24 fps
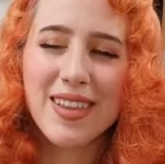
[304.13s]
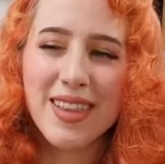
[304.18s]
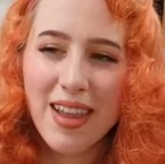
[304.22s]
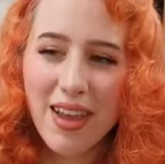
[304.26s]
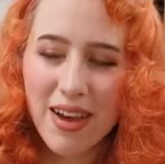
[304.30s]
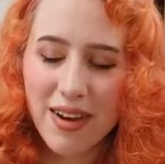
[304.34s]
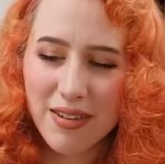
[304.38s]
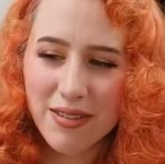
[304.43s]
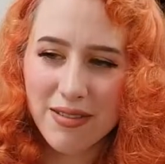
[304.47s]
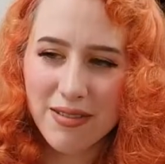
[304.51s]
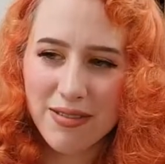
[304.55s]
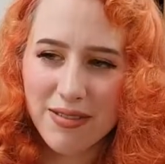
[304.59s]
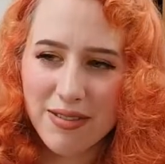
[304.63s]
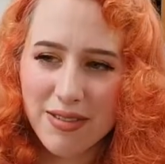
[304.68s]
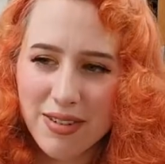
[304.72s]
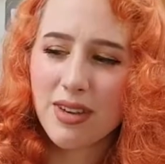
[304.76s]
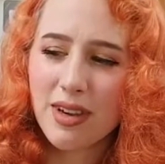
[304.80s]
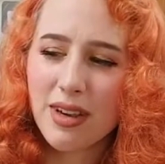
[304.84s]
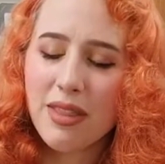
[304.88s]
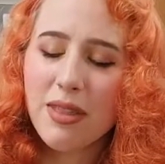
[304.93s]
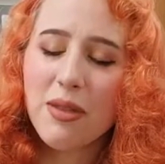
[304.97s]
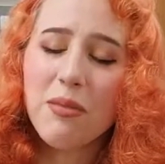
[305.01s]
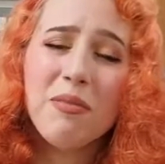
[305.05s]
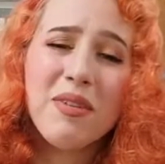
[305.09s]
love
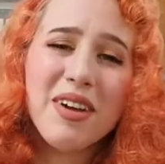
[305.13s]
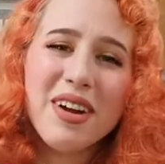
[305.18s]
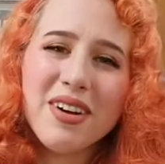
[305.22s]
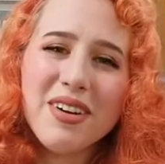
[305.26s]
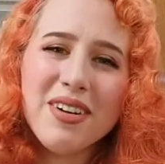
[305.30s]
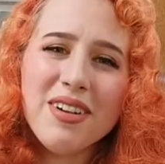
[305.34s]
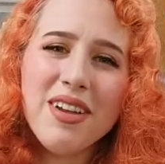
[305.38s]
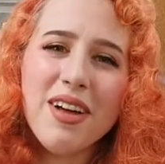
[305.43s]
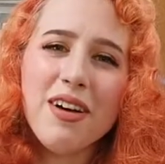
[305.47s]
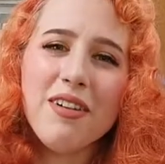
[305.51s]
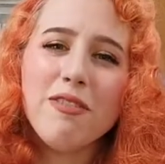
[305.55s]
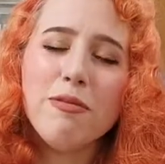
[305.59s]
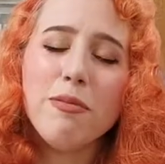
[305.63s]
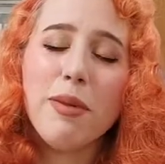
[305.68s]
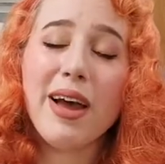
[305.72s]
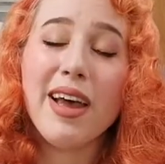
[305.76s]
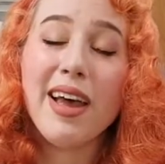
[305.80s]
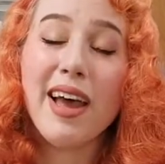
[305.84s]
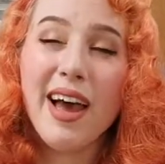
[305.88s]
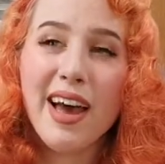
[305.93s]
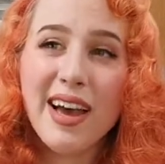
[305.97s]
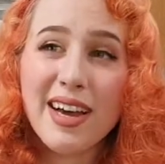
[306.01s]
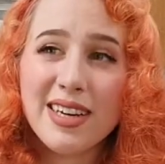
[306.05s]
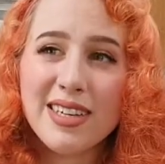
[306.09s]
in the middle of my
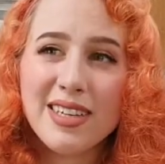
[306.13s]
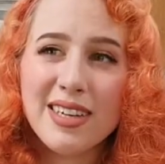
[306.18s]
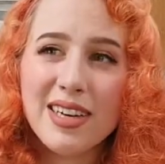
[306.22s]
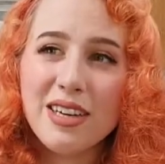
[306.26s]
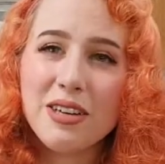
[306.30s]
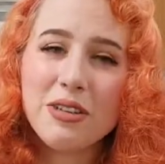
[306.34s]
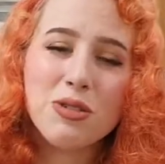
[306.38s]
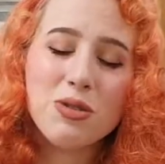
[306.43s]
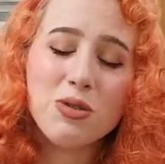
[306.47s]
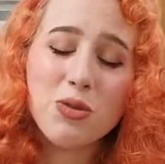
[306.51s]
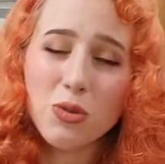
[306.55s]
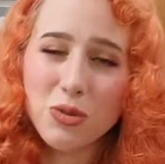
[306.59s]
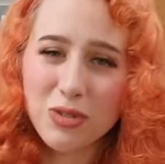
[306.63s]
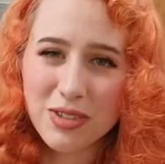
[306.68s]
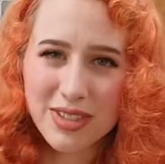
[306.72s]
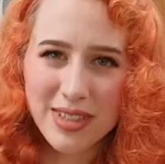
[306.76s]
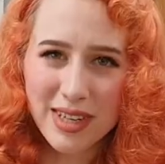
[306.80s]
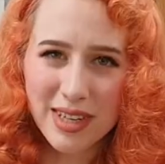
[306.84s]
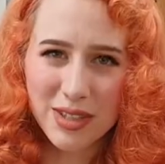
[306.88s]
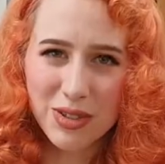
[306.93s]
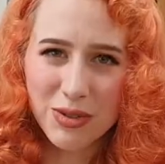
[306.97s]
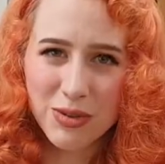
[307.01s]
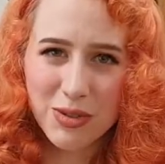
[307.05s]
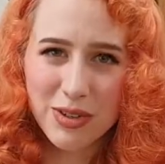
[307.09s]
hectic school
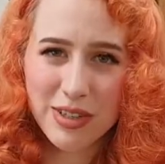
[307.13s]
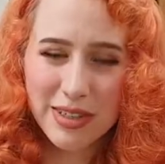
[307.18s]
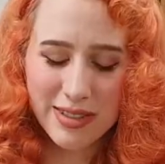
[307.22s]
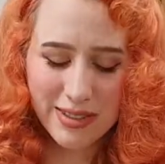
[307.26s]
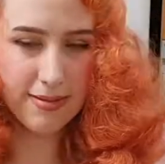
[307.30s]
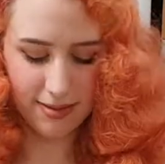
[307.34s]
schedule.